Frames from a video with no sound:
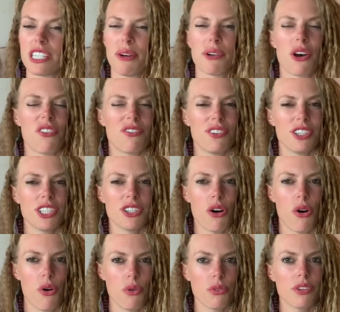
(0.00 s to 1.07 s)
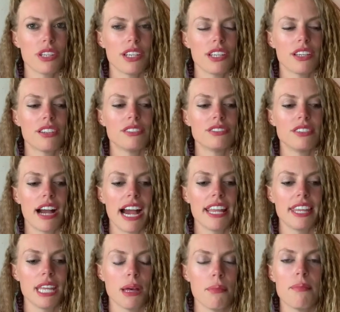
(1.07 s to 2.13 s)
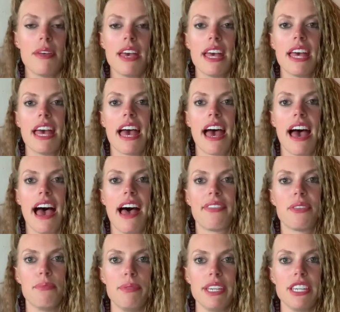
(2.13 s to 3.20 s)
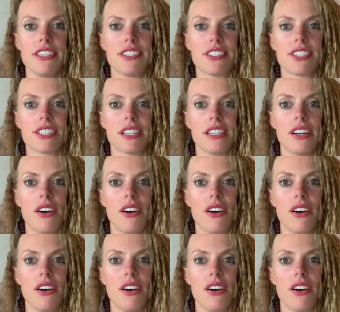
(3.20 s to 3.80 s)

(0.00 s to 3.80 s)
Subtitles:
I would really only ride them at the beach,